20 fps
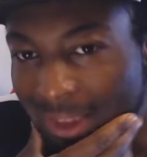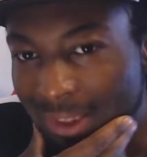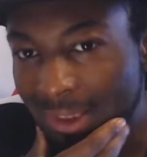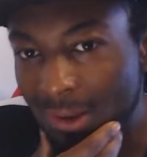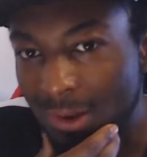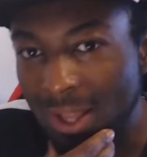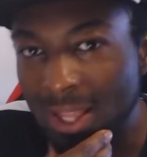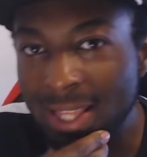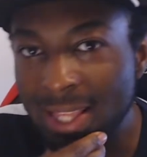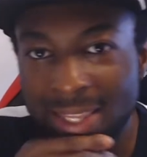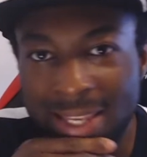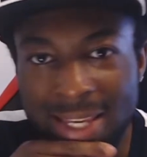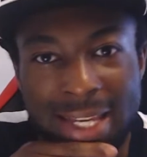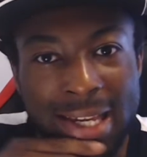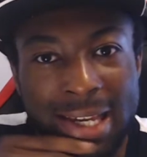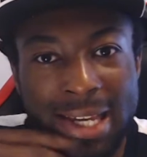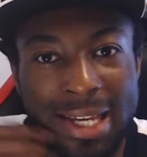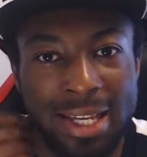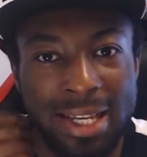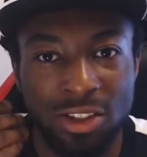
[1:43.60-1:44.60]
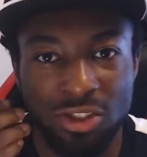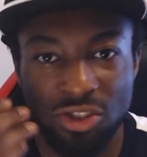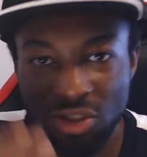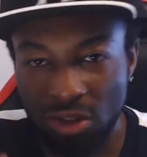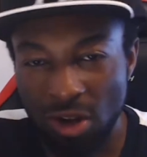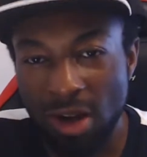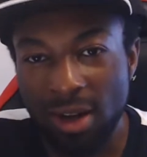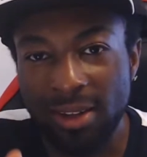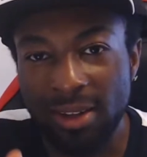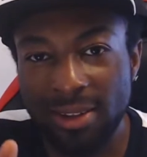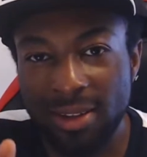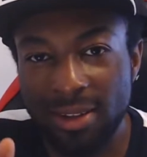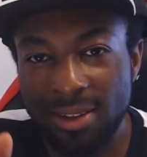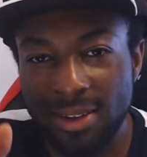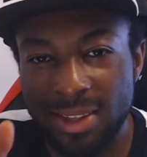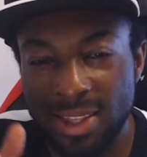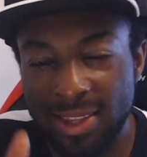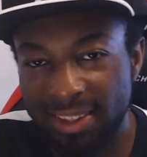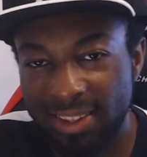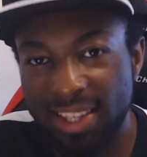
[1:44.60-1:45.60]
to. And I think Trunks'
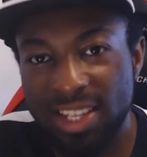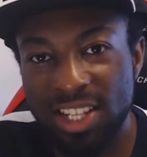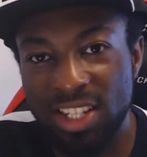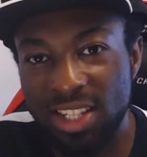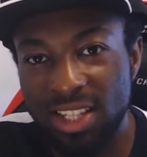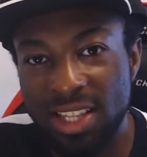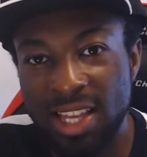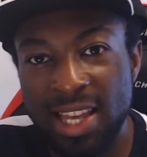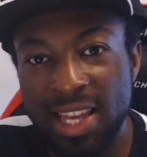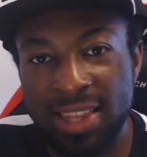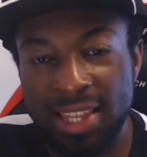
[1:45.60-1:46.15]
decision